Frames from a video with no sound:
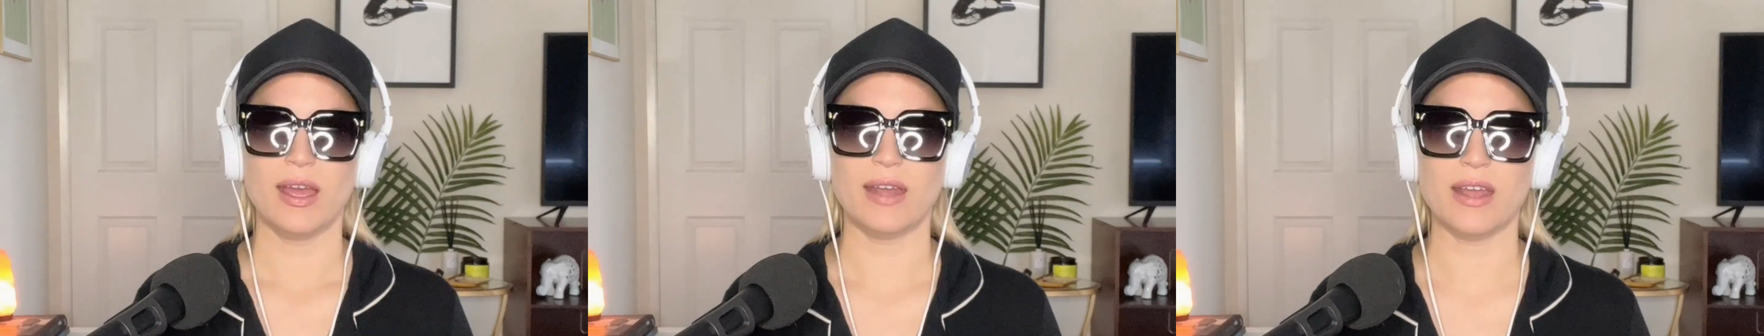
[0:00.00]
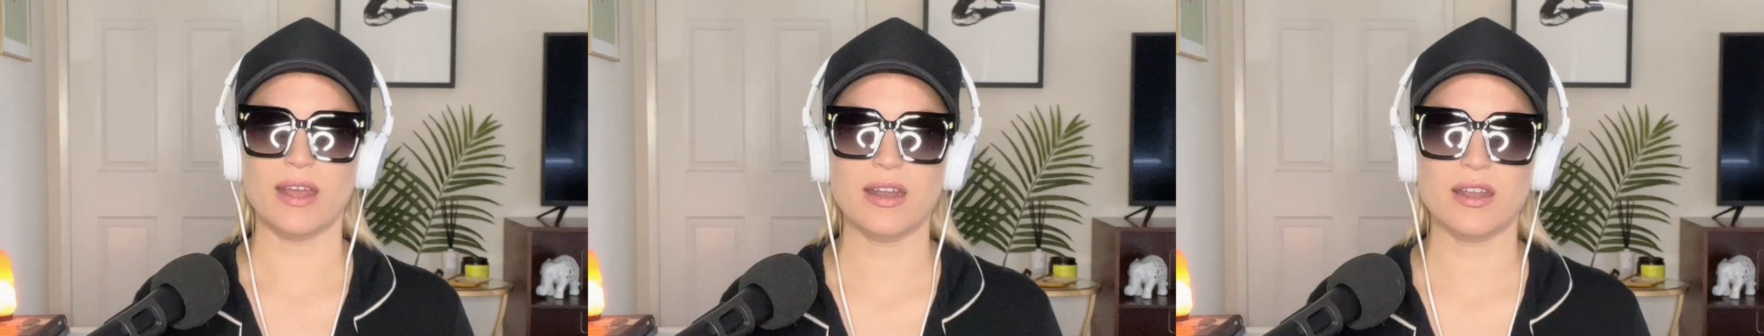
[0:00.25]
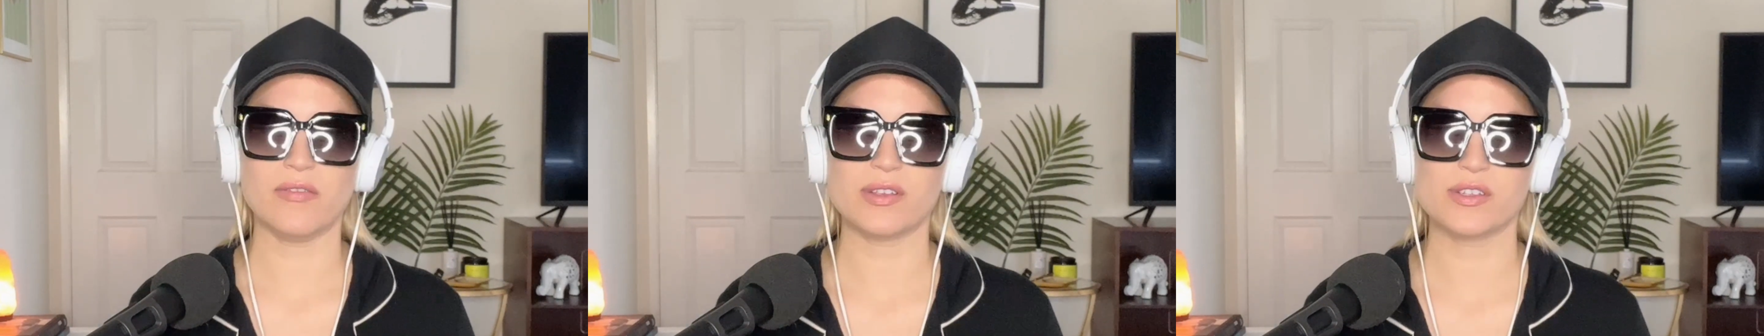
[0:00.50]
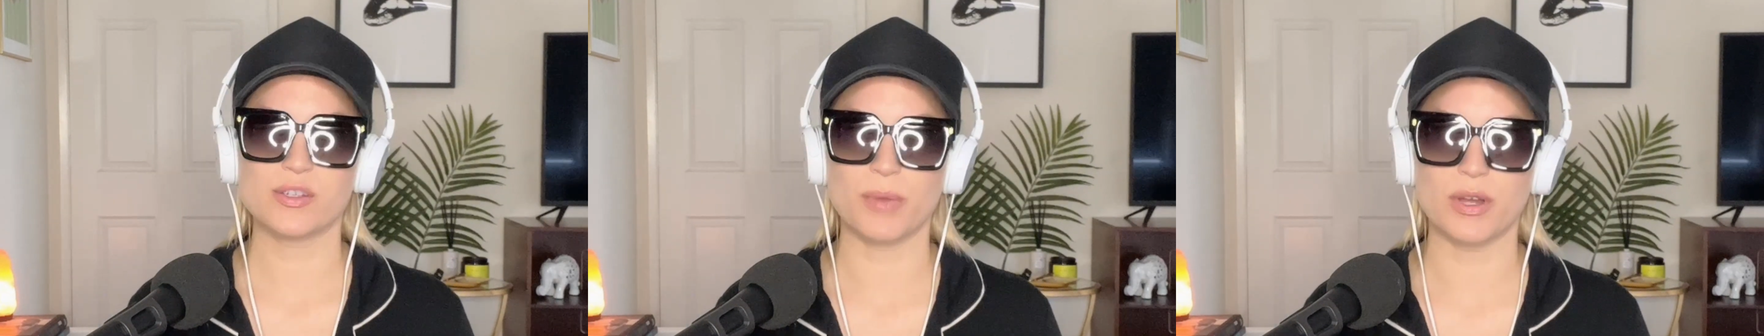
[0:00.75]
And any of the
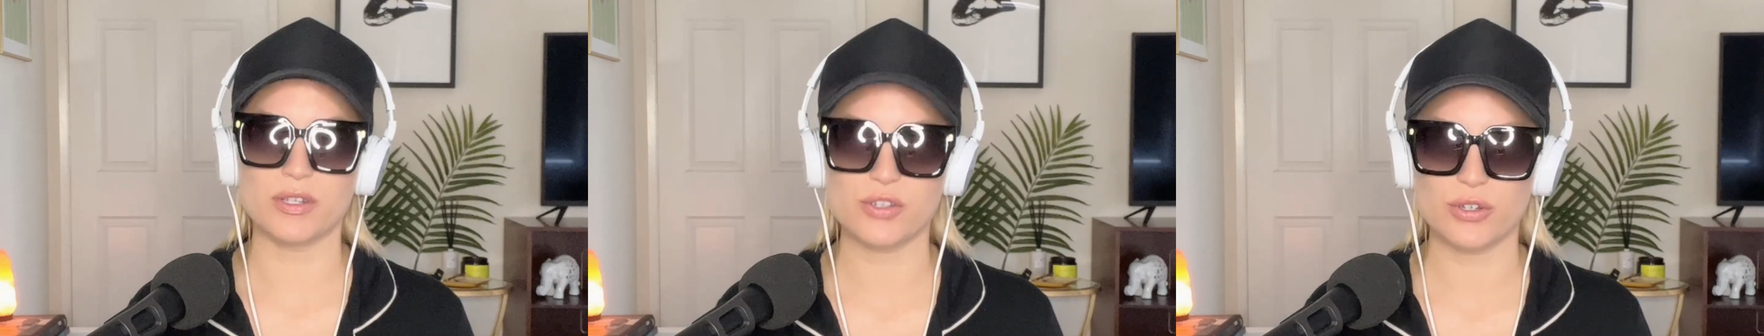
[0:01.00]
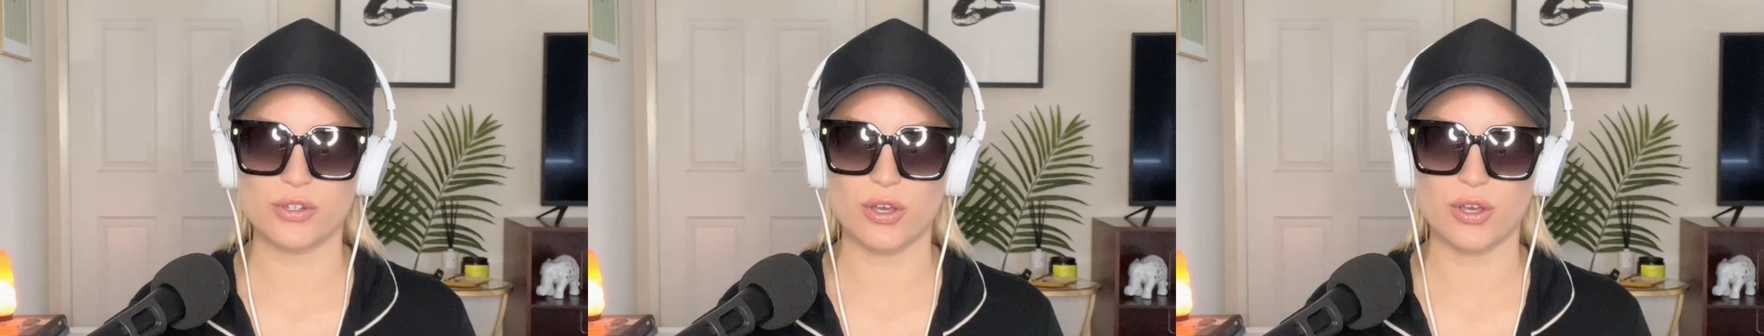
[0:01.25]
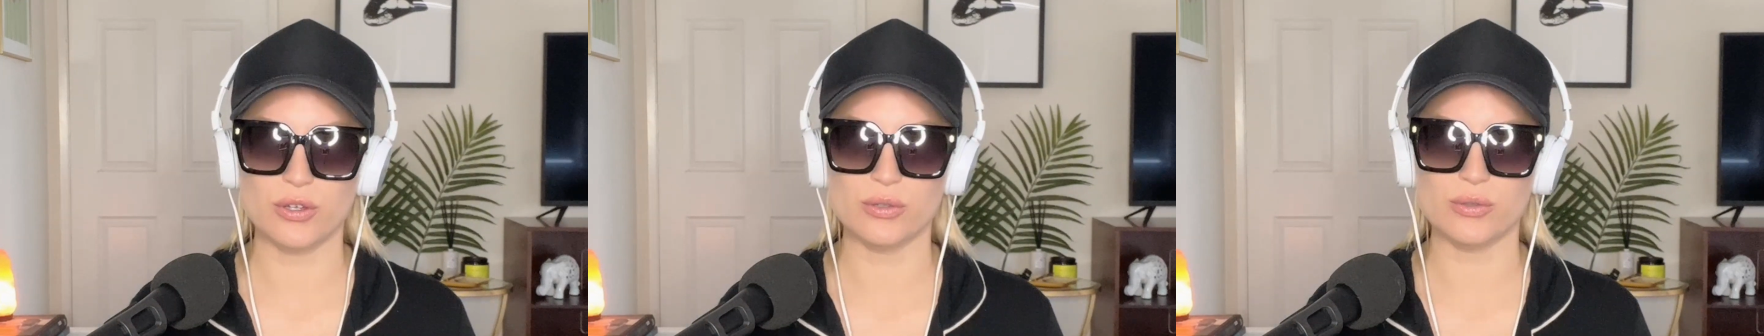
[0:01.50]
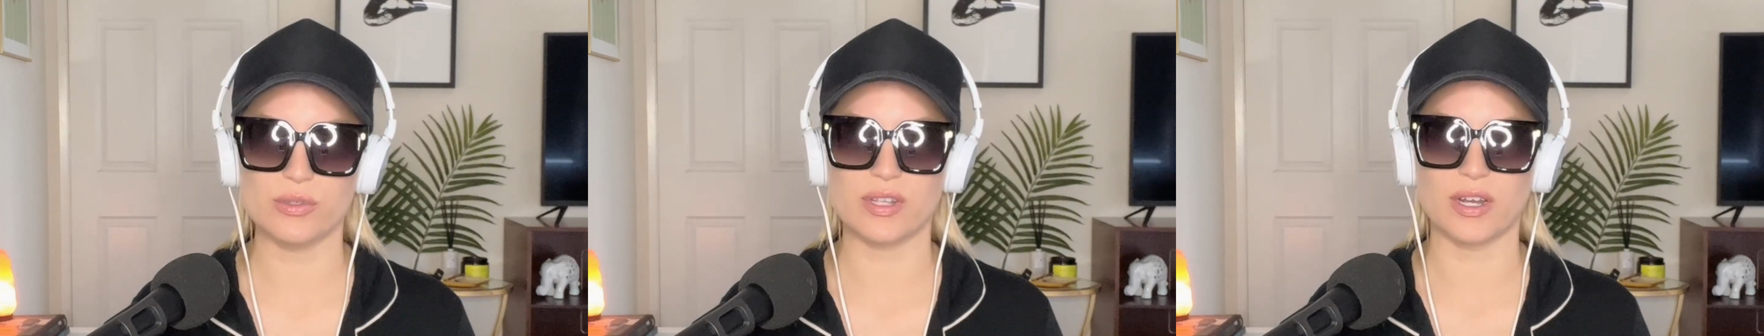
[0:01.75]
sponsor
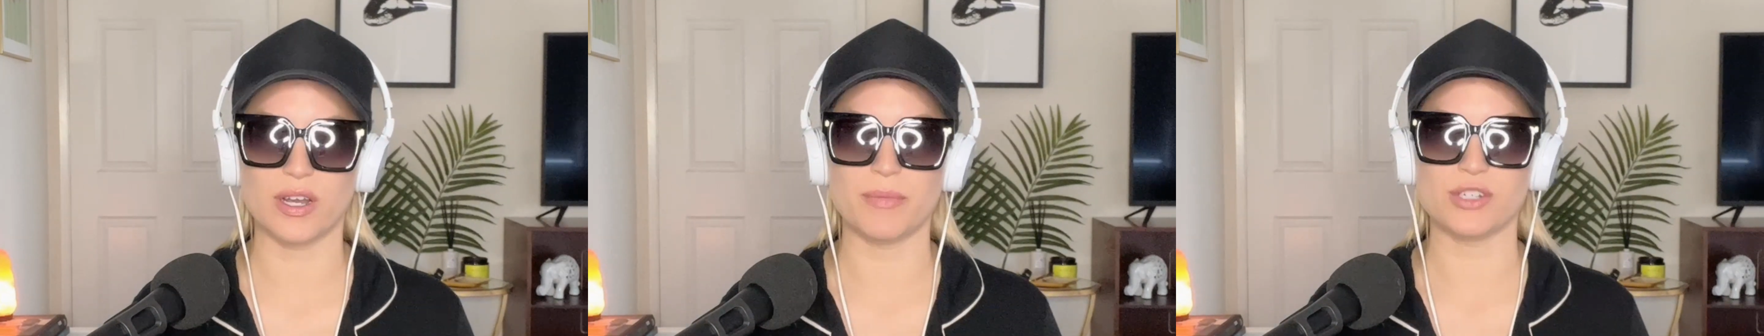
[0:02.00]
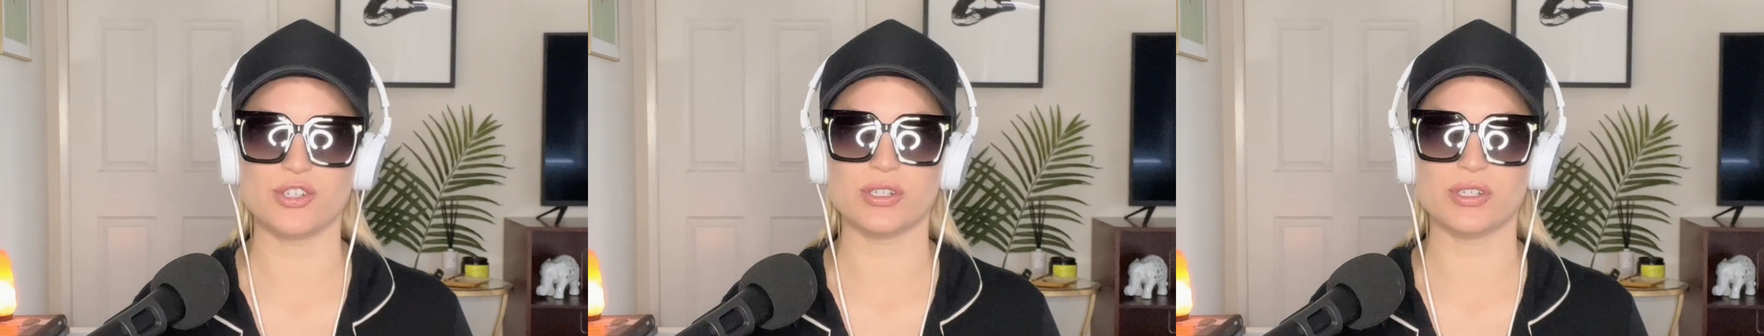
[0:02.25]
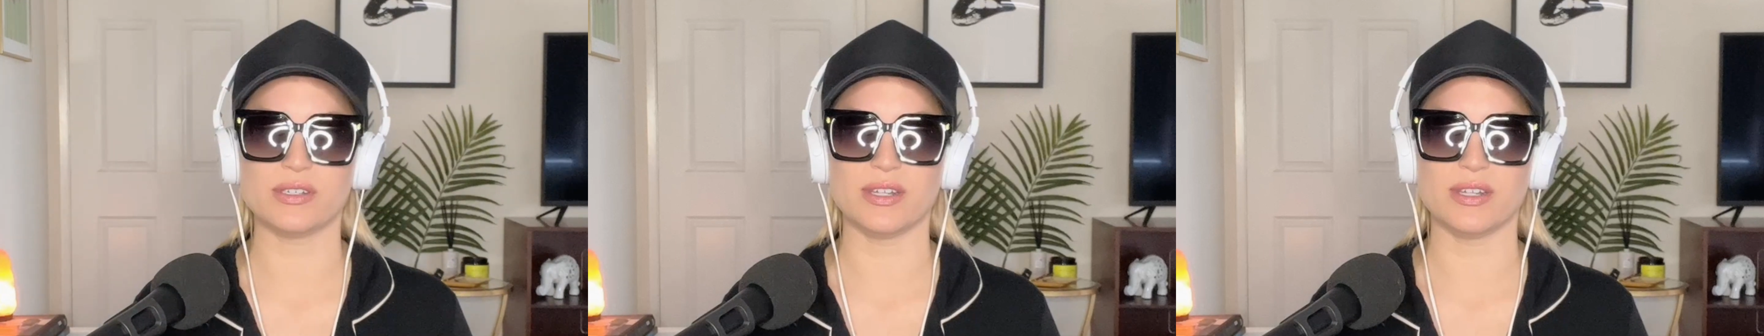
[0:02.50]
codes that I mentioned